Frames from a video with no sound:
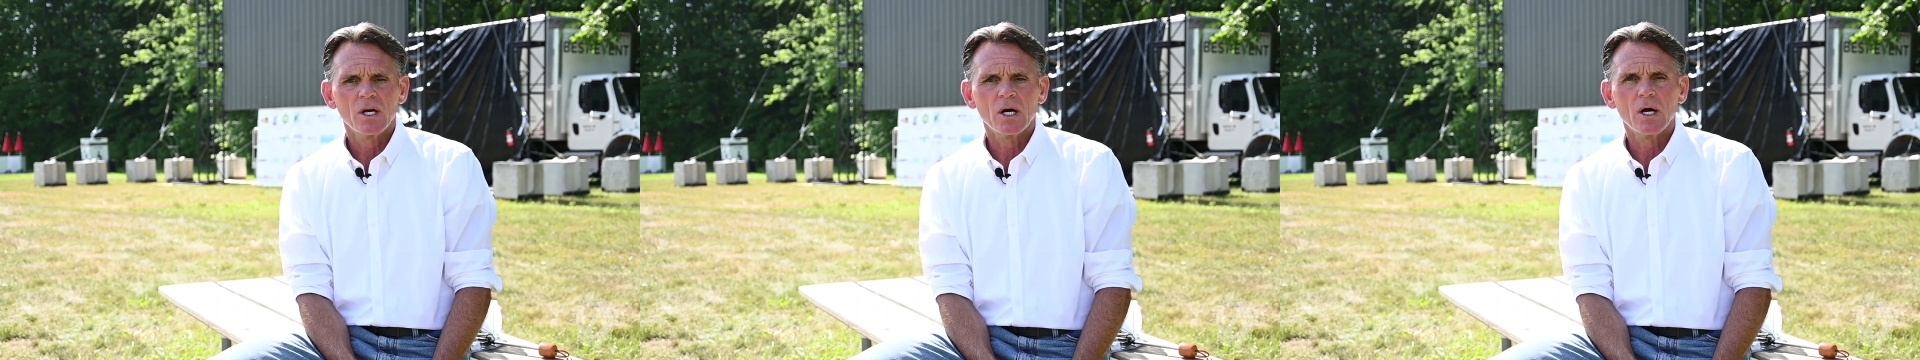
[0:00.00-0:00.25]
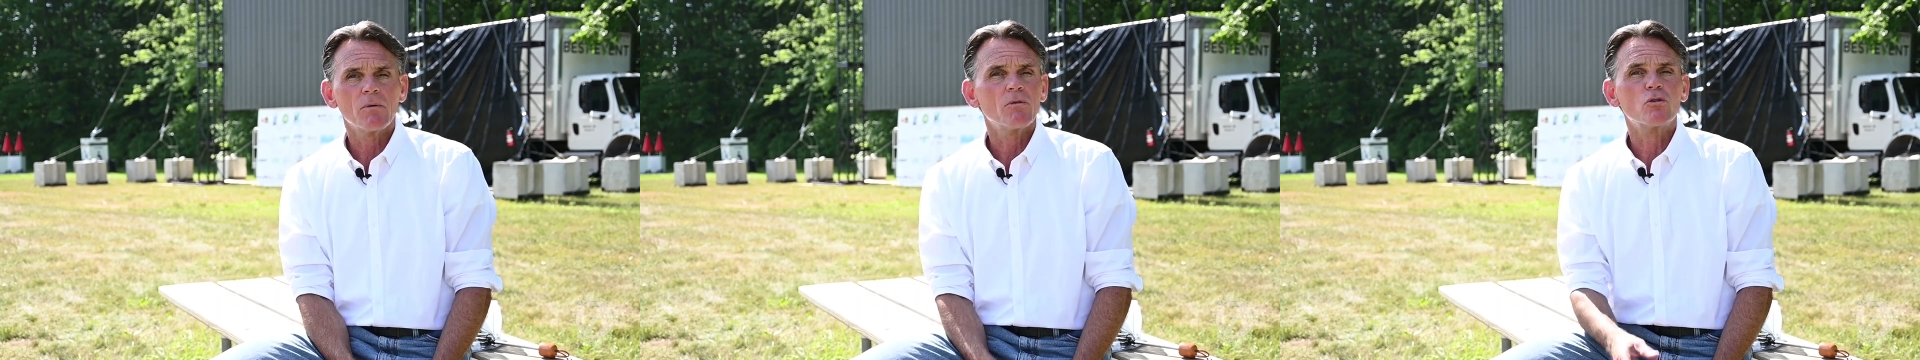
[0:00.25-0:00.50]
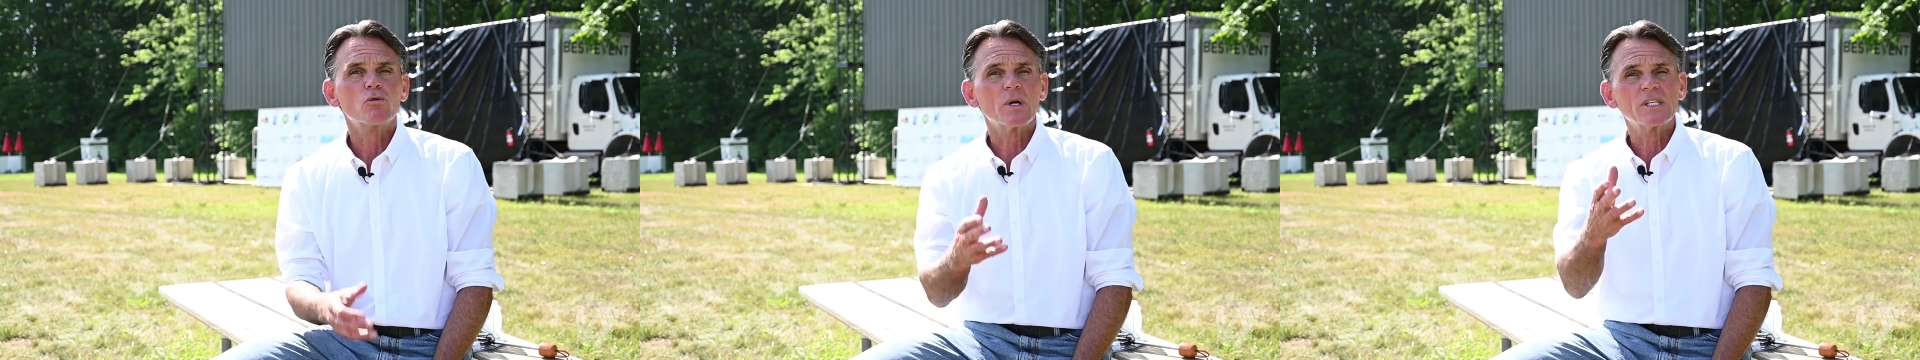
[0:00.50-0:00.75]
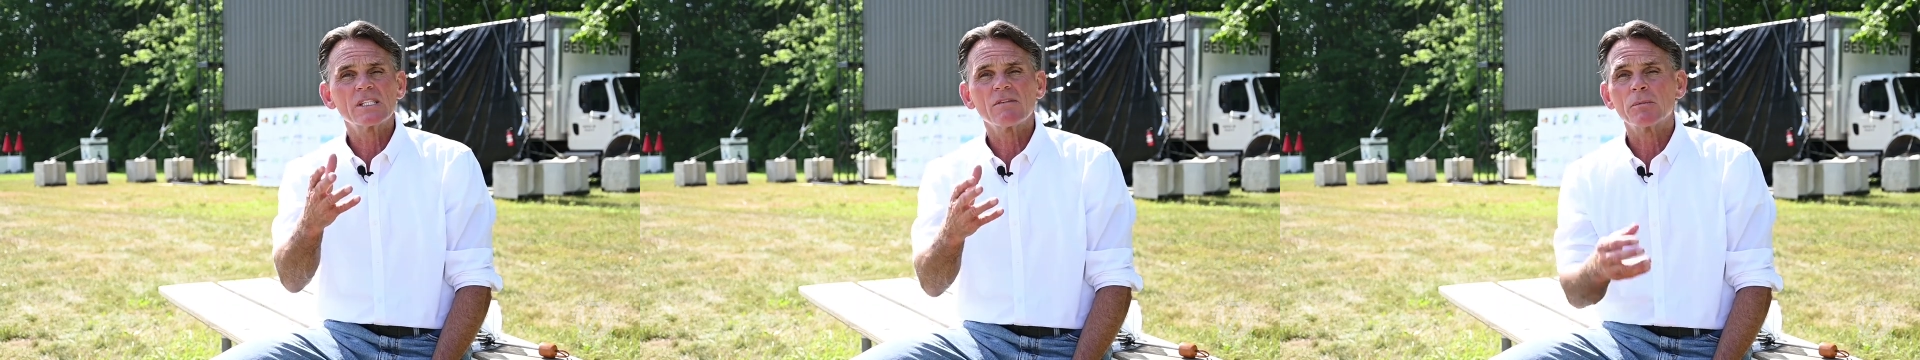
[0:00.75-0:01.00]
uh, the
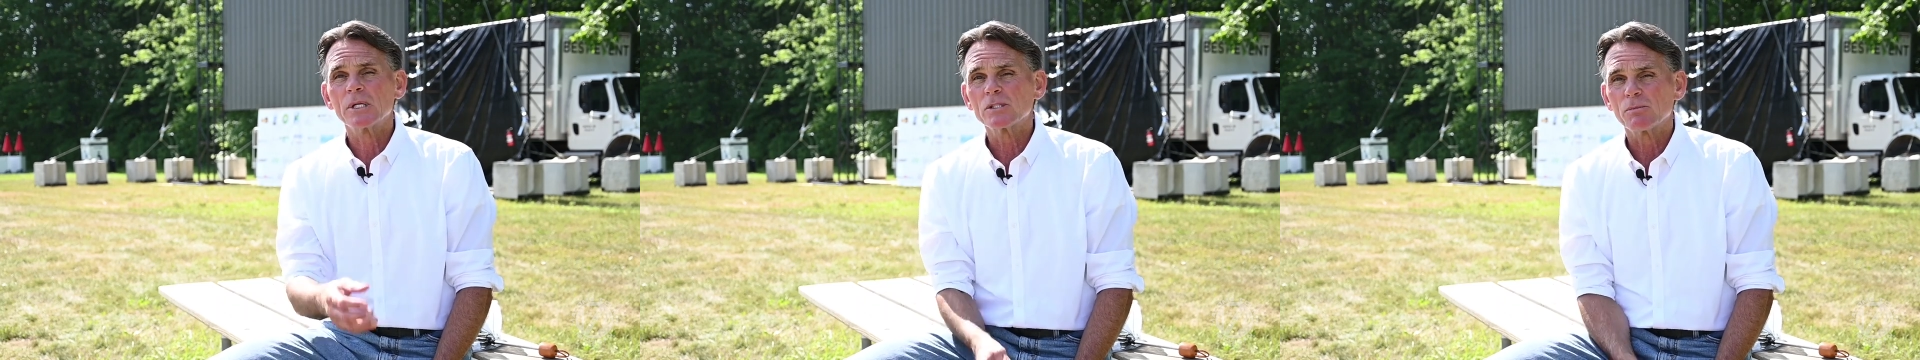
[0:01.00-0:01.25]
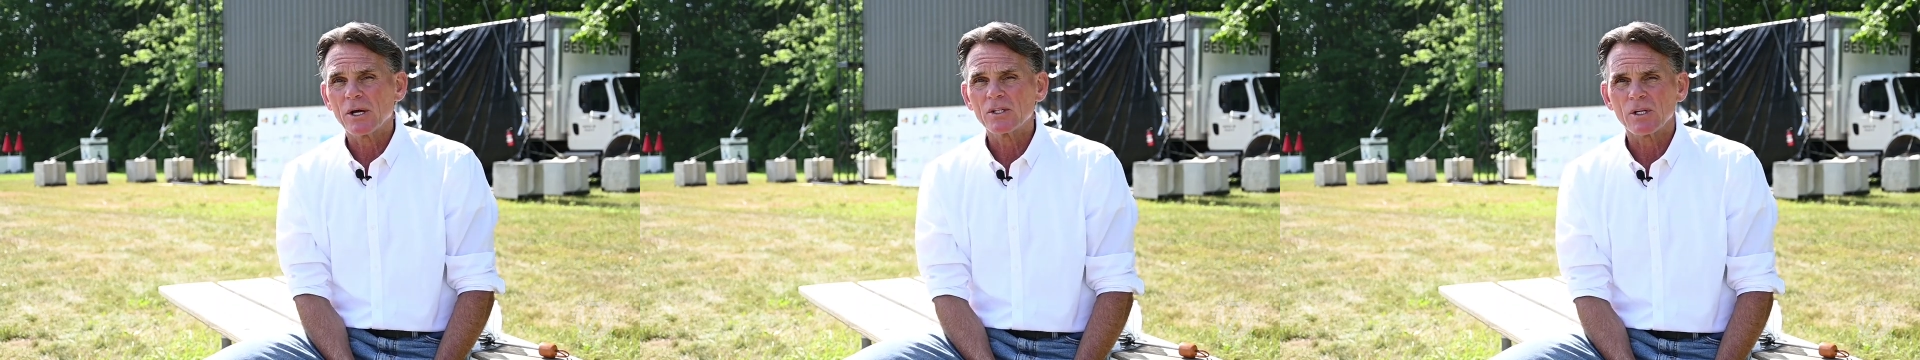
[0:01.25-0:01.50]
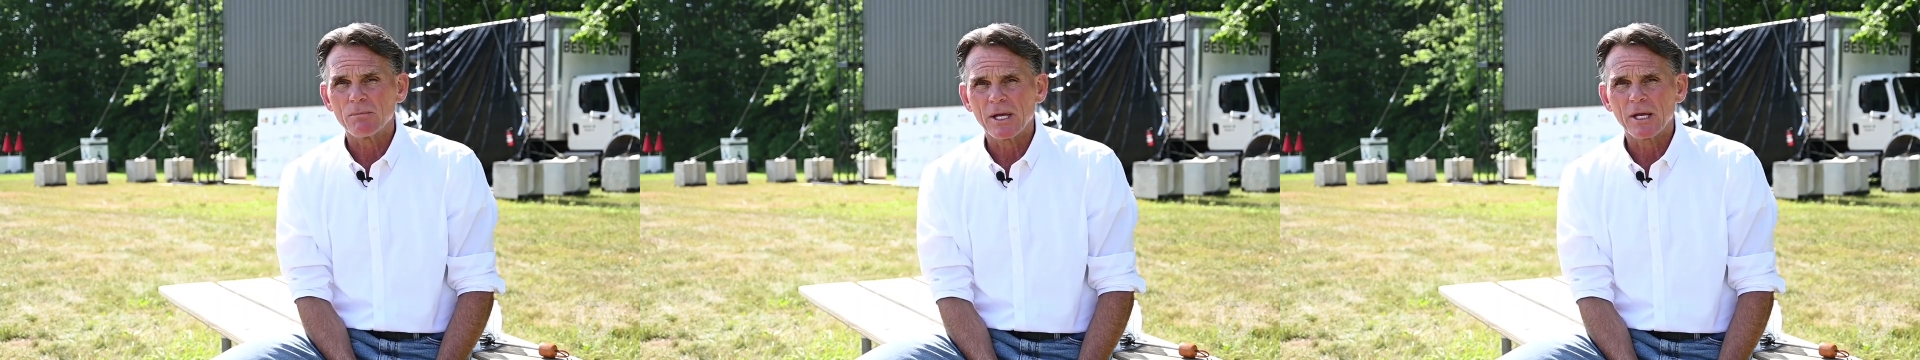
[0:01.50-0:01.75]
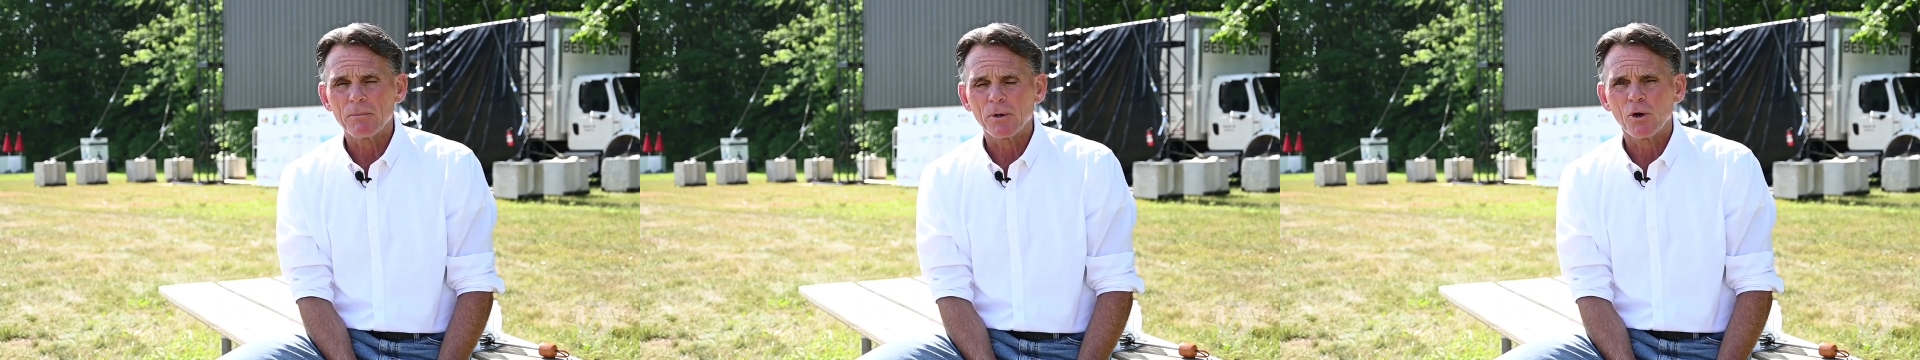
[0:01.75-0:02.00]
27 municipalities that
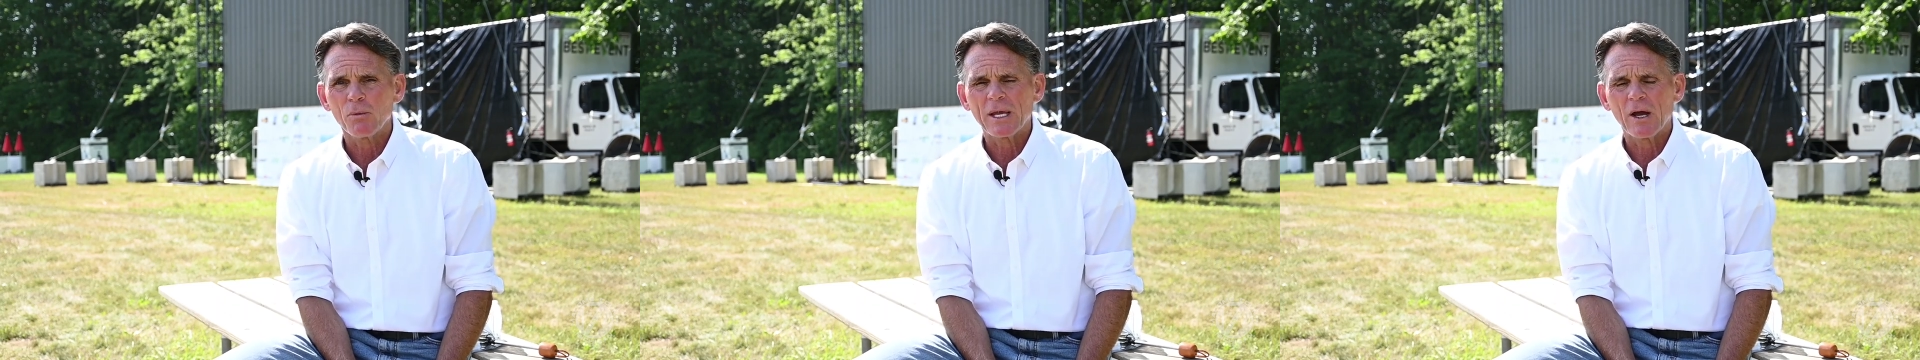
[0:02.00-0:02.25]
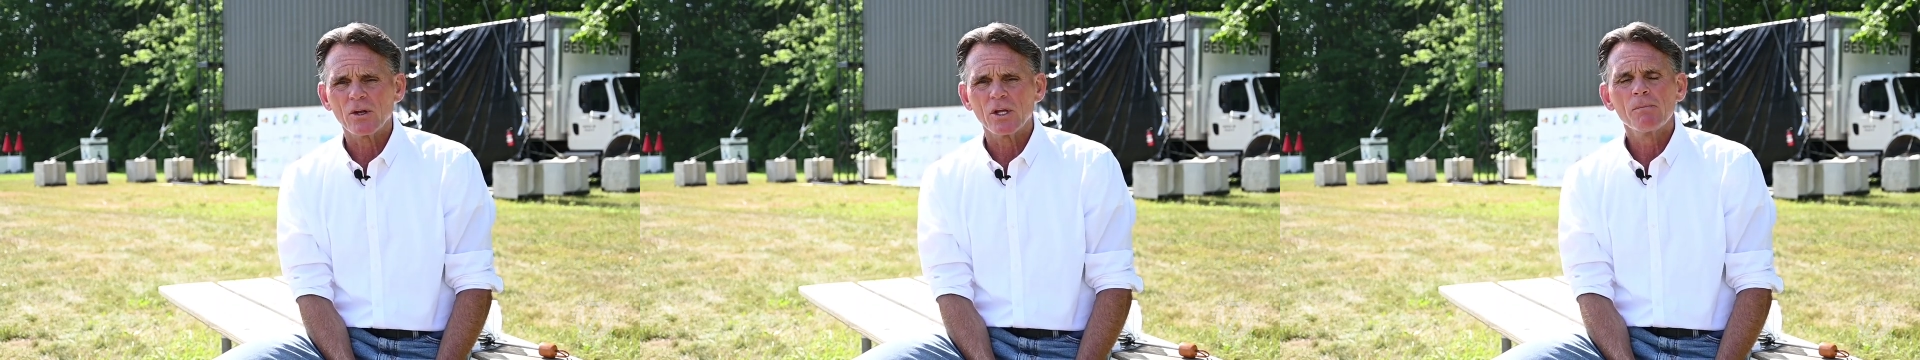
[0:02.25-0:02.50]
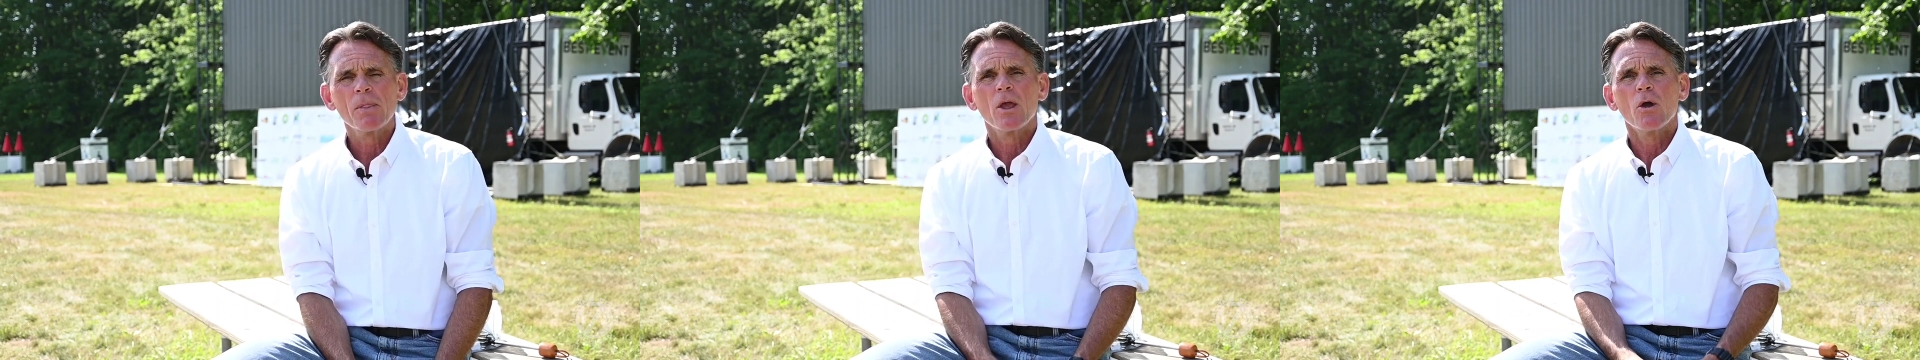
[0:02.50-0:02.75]
make up Macomb County,